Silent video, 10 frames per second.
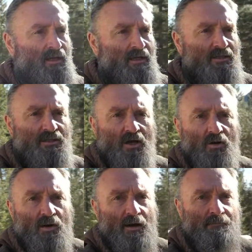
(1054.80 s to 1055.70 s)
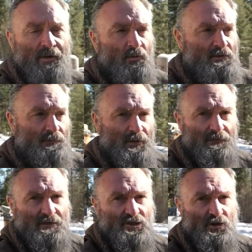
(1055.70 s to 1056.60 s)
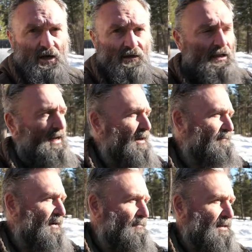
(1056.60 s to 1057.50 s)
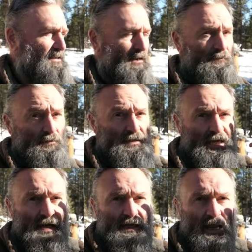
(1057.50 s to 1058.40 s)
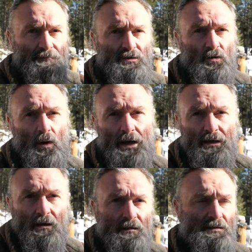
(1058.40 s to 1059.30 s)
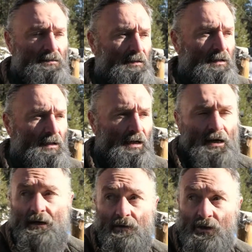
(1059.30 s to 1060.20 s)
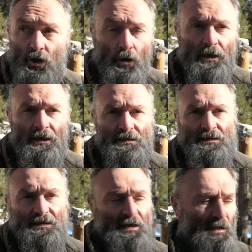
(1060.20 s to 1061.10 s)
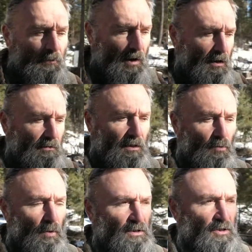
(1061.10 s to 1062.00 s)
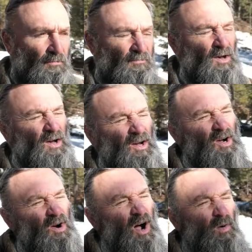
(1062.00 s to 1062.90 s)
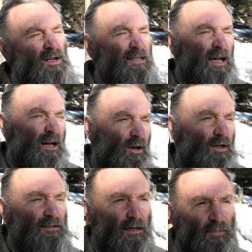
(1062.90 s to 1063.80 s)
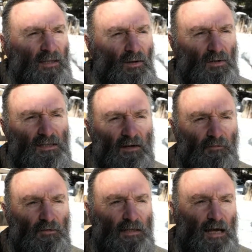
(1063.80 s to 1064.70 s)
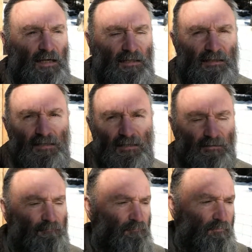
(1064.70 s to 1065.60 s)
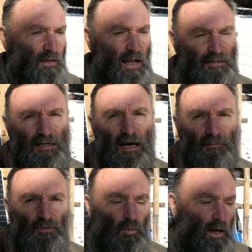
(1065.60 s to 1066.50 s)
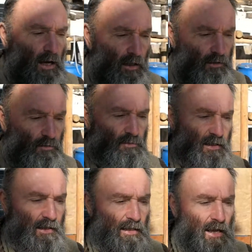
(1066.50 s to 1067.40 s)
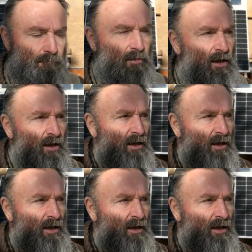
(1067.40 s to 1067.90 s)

So it was a bit of a struggle, and I found myself using headlamps quite a lot in cooking and just getting around in winter. I won't say a lot. I mean, there were several days at times where I had to use a headlamp.